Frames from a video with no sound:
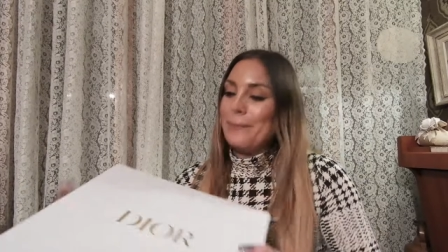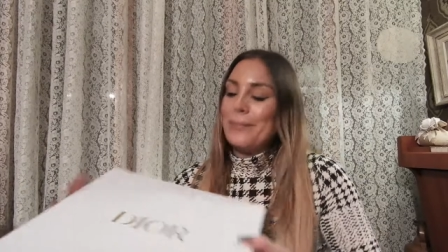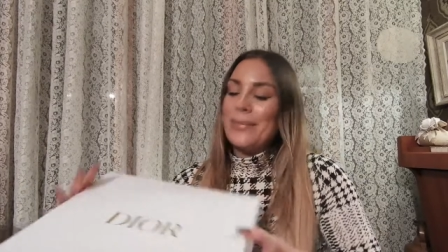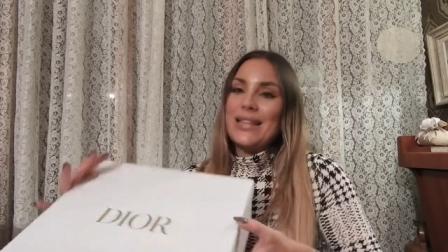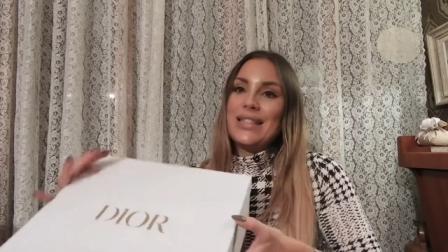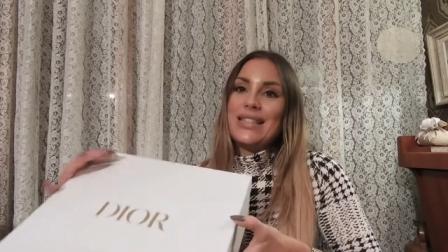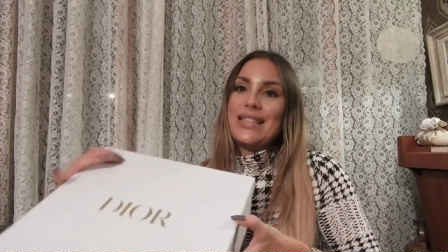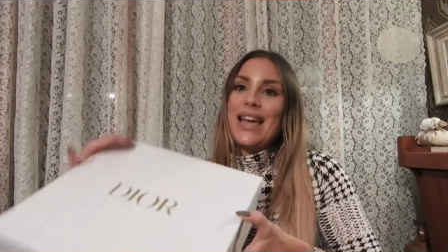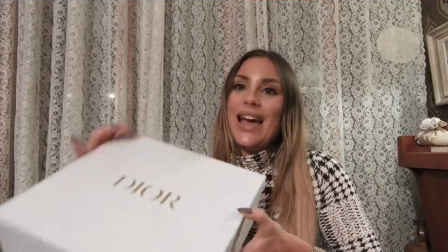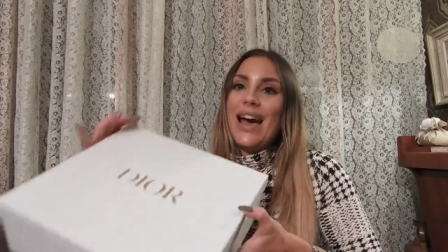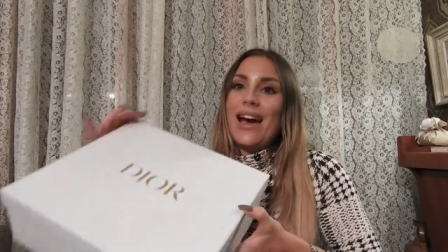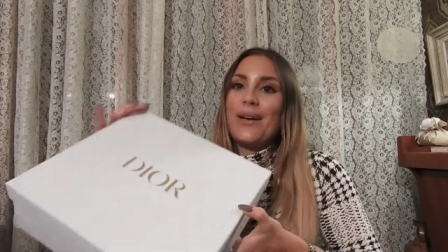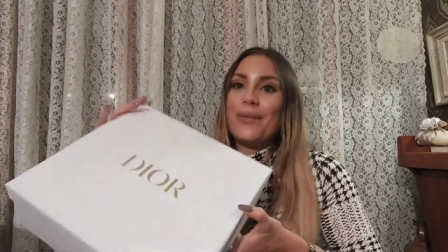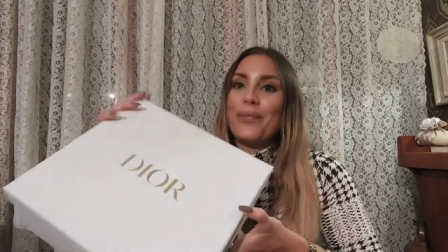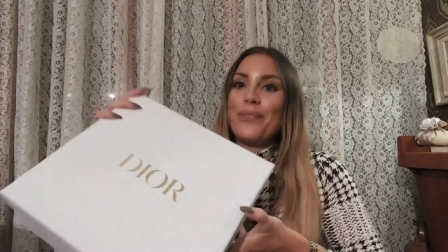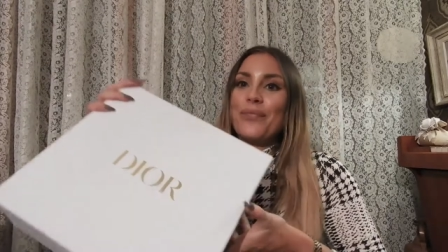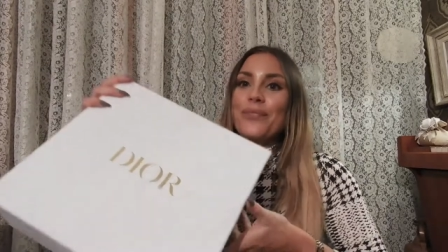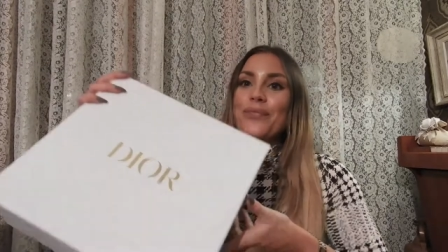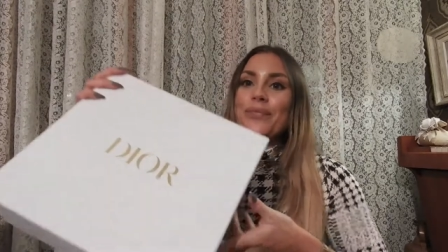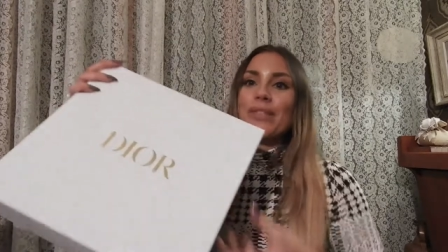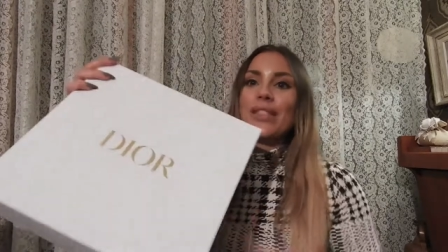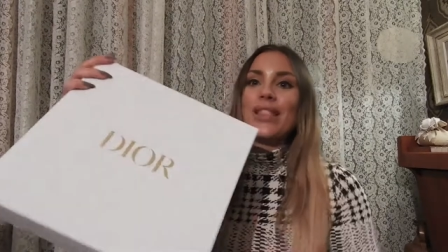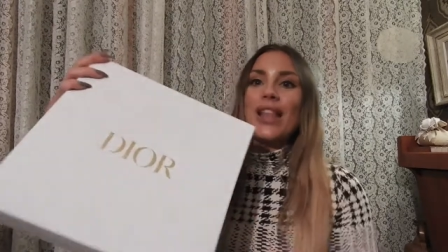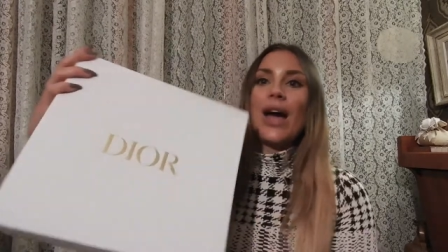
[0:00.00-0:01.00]
But yeah,
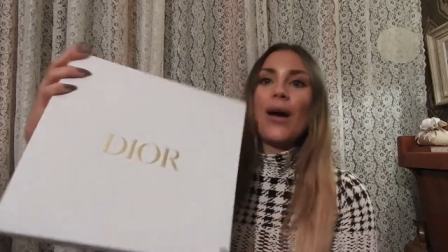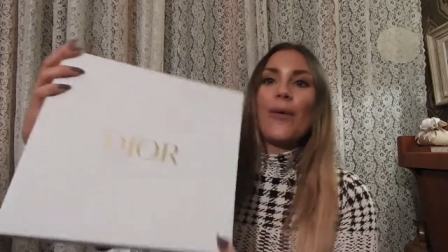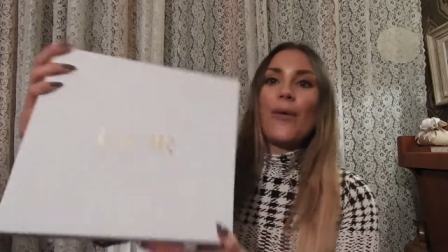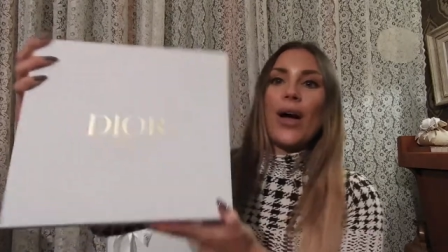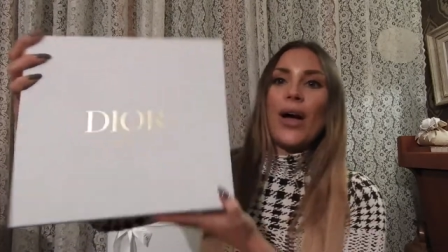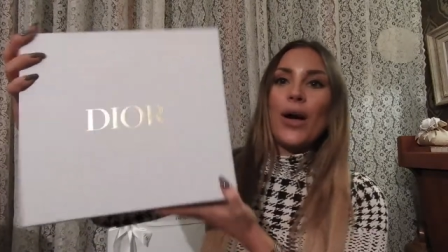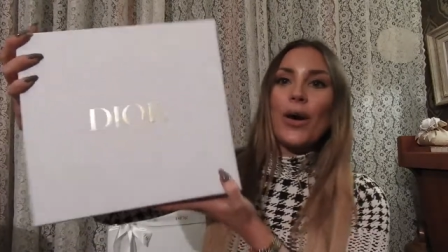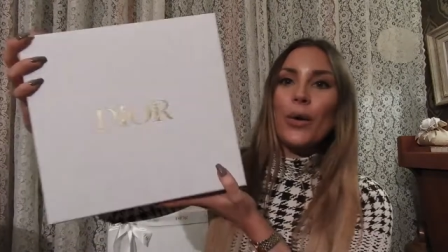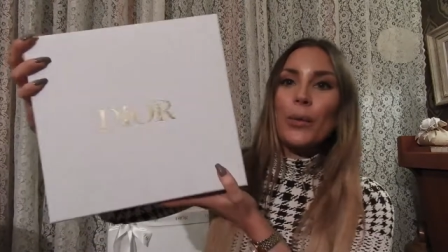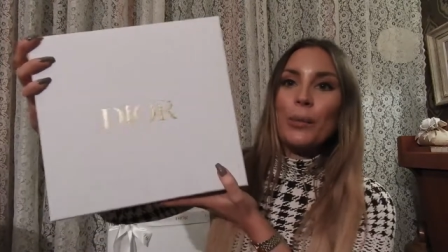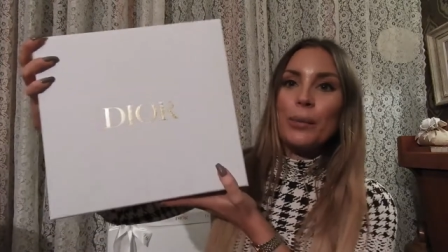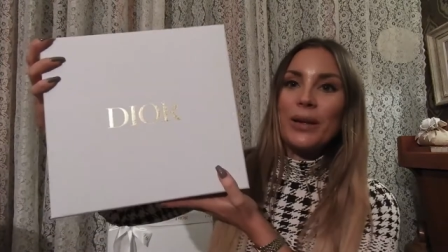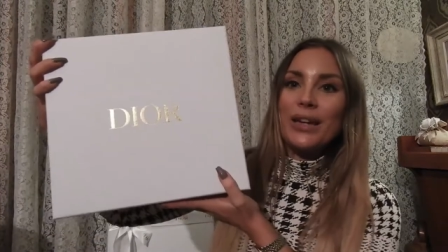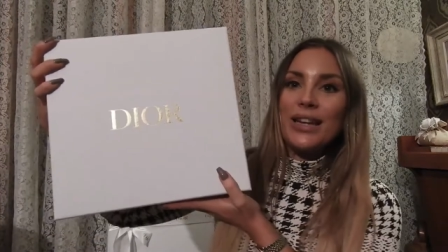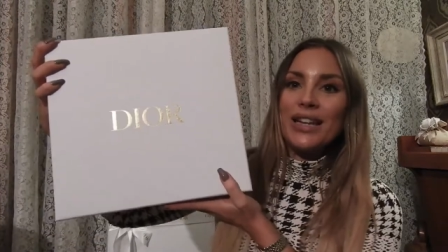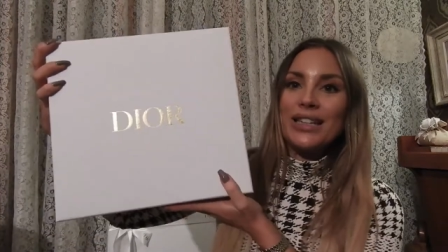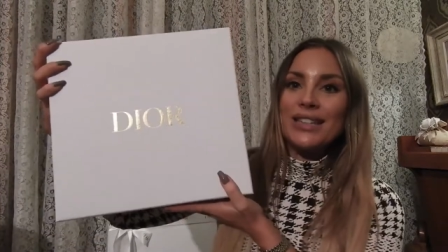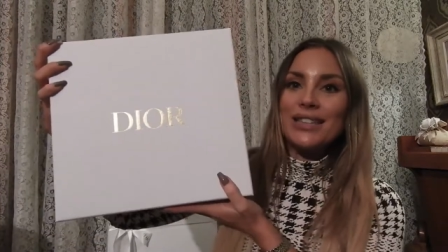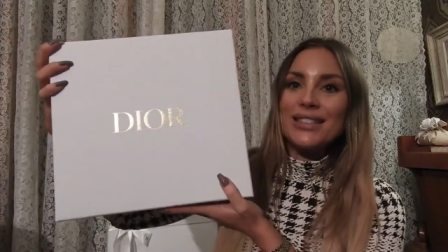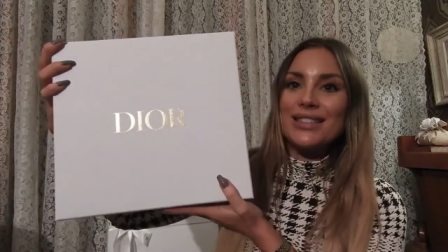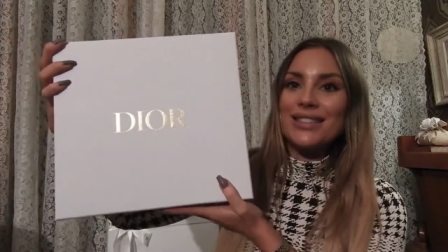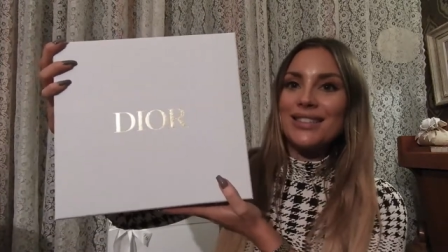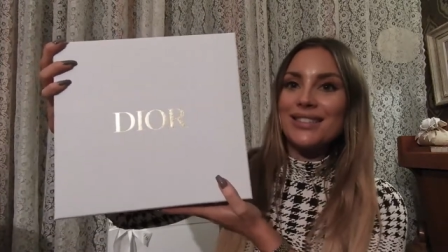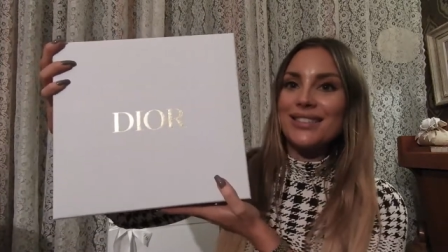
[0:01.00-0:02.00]
now I open
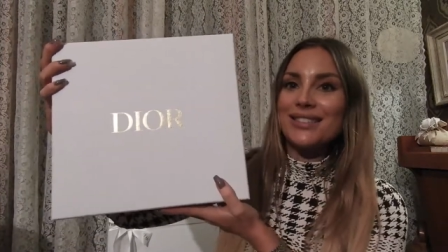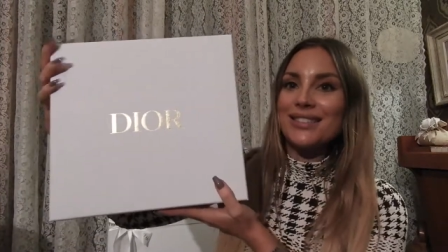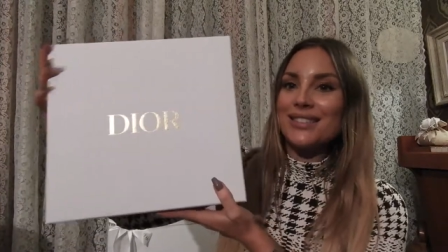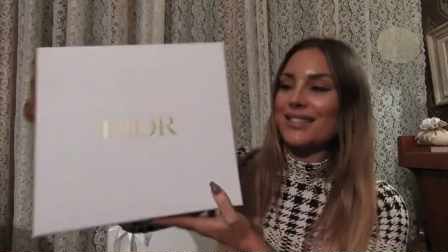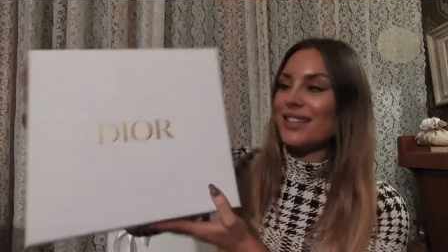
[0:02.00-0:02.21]
it.